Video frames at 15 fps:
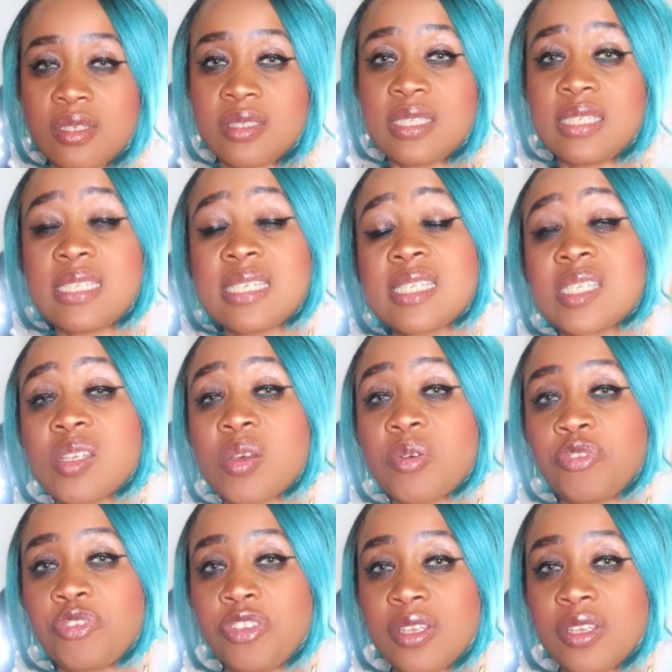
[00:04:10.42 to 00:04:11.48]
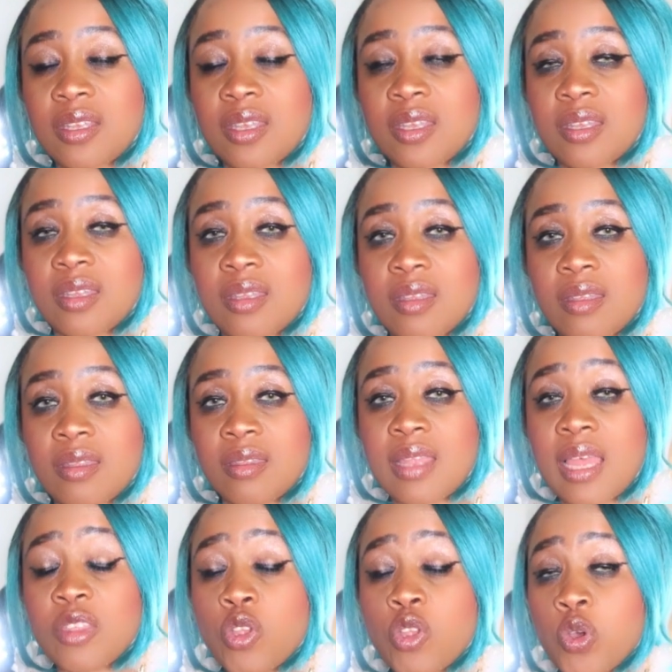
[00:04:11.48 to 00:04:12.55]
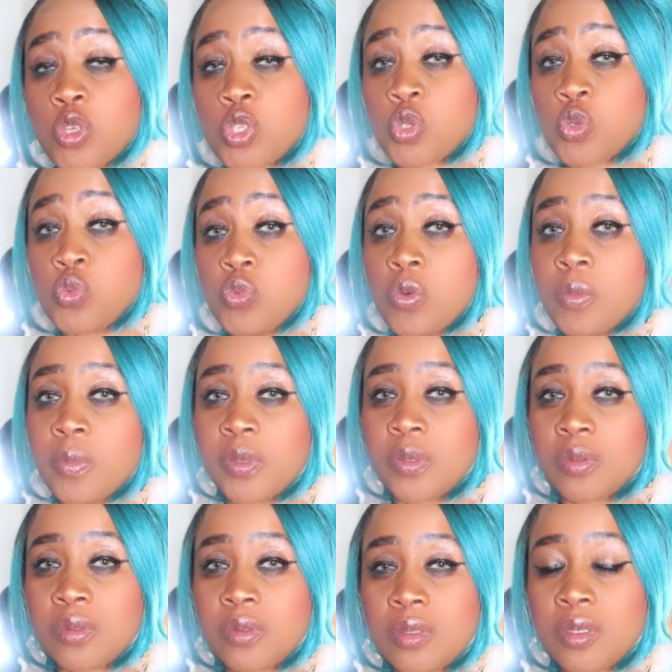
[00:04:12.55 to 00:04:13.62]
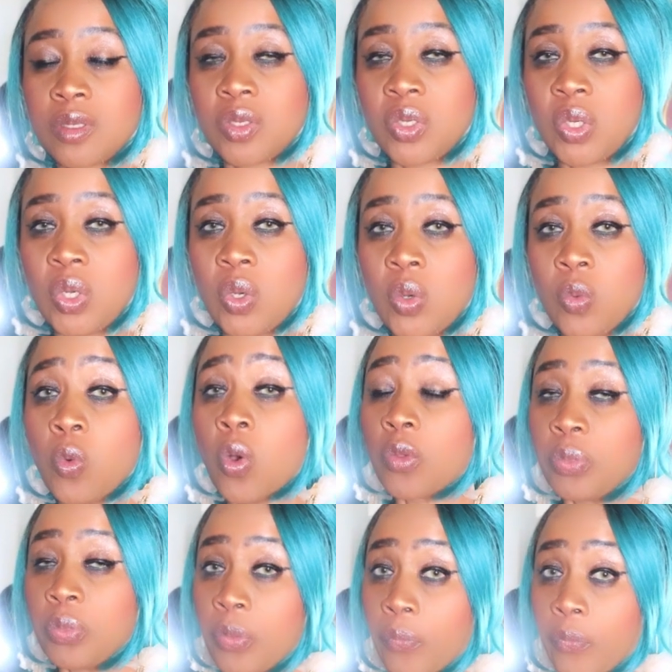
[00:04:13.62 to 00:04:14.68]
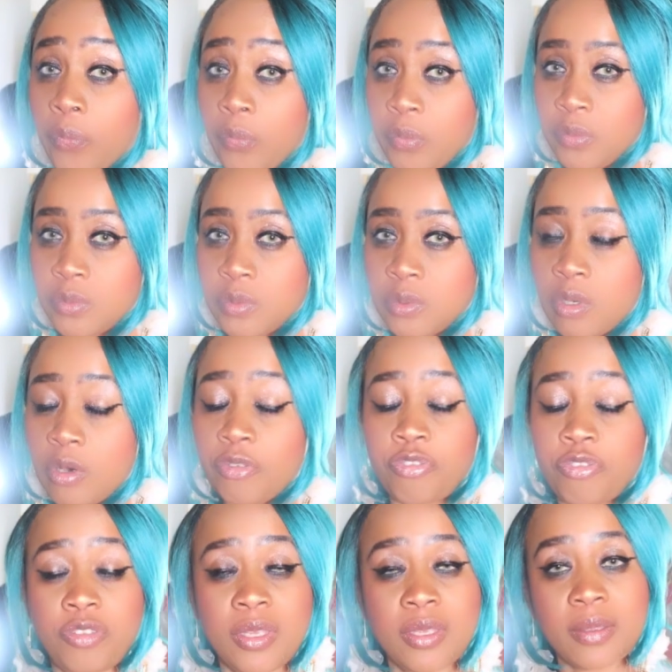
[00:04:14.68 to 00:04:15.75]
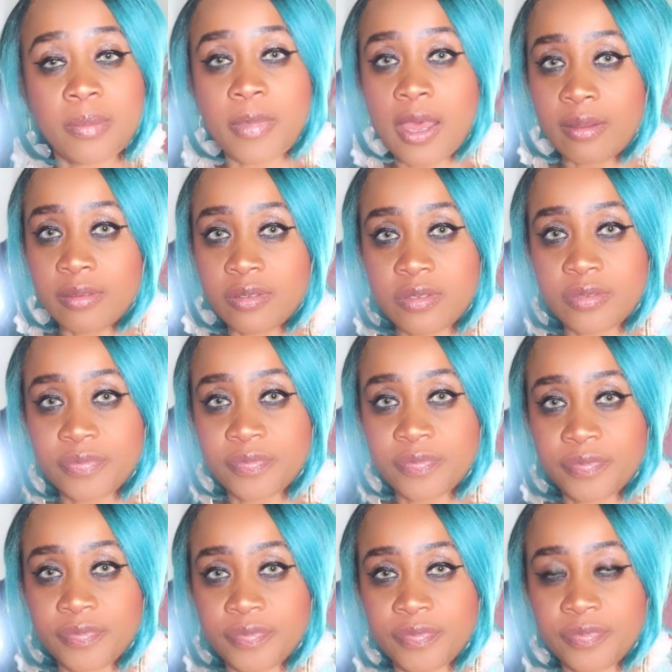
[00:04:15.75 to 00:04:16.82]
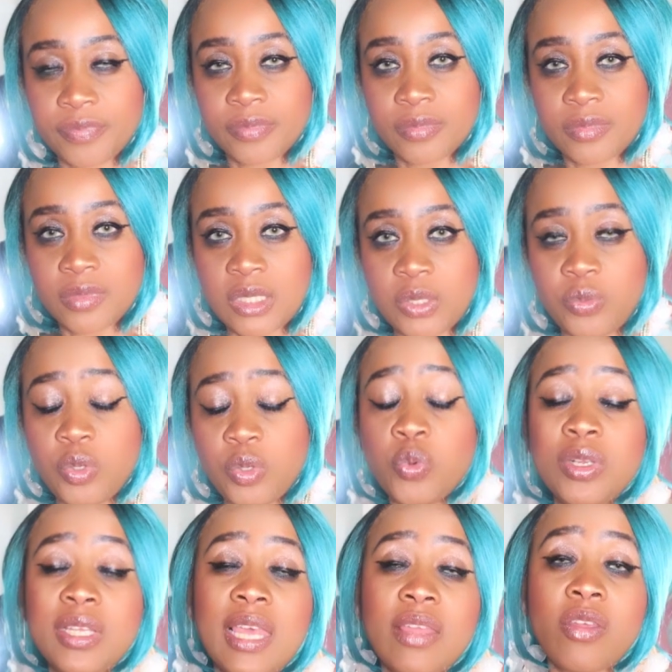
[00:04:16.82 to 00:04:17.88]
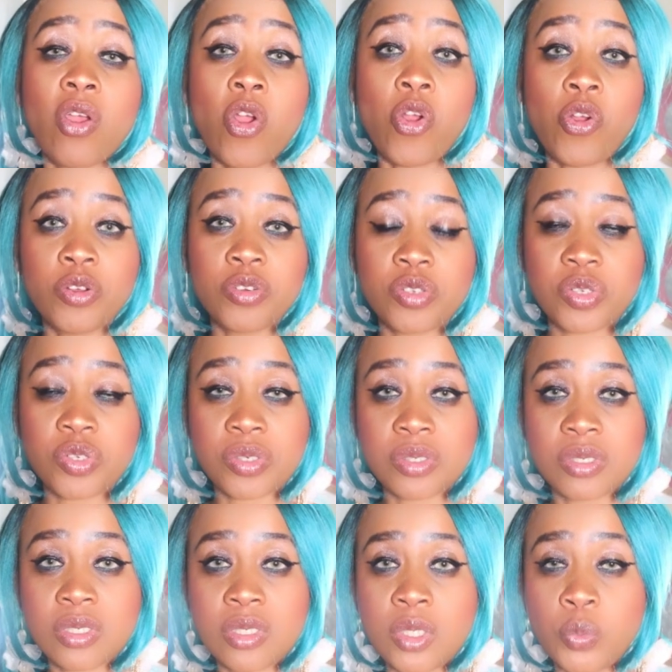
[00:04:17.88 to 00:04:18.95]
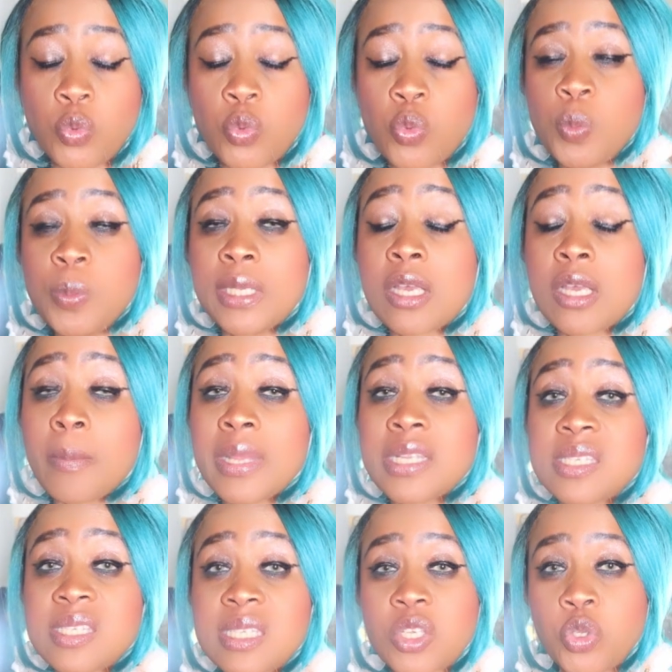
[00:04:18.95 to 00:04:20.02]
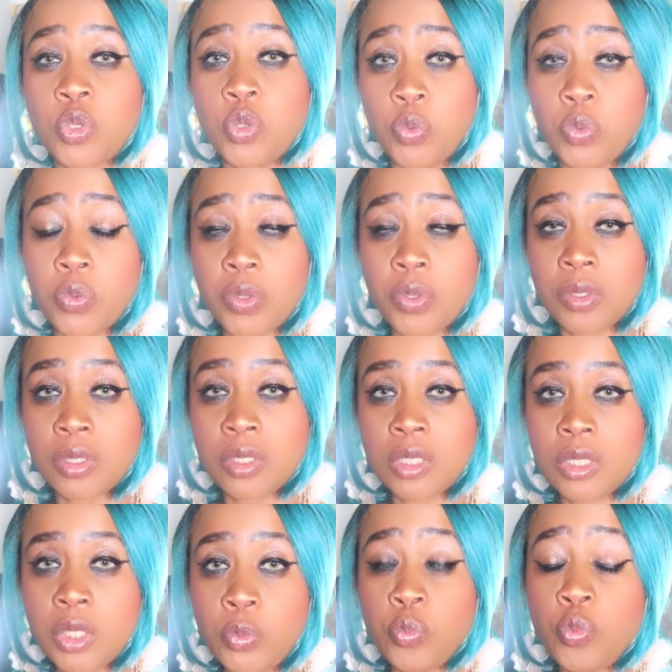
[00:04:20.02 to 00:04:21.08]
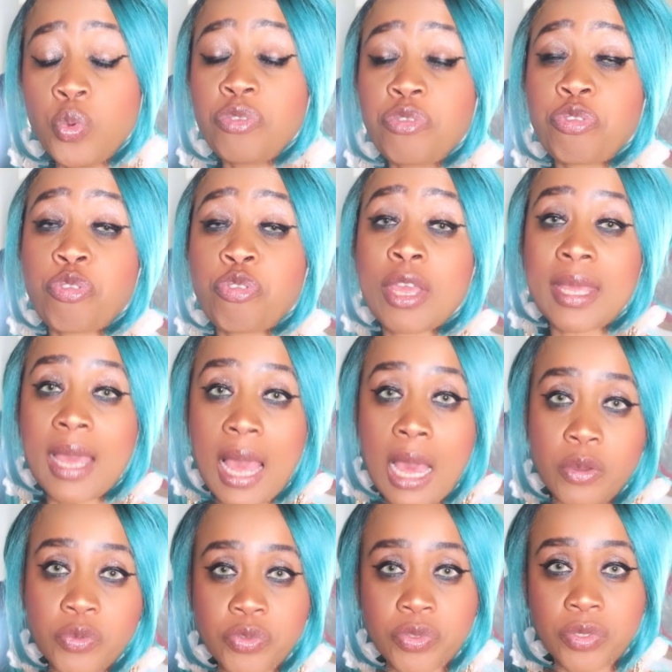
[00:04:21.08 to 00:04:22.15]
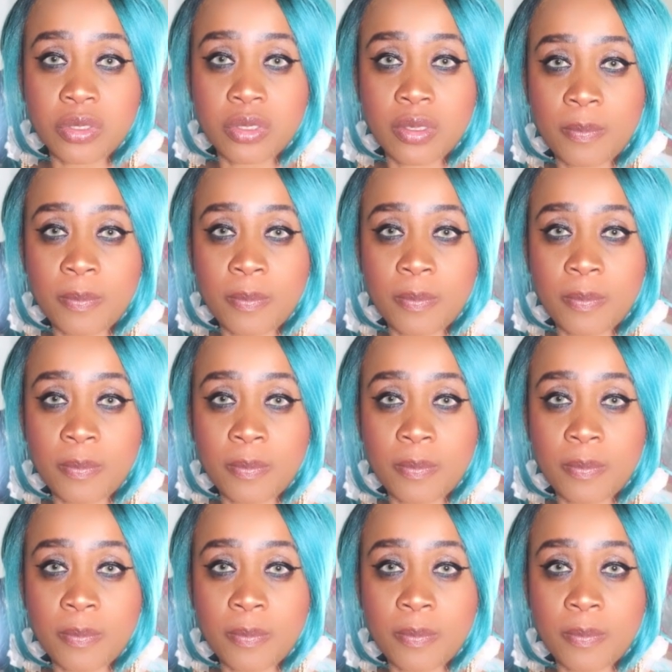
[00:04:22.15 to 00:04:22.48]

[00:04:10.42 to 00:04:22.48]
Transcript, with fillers: This is something that us women won't do or think about. We will get hurt, we will become insecure, we will freak out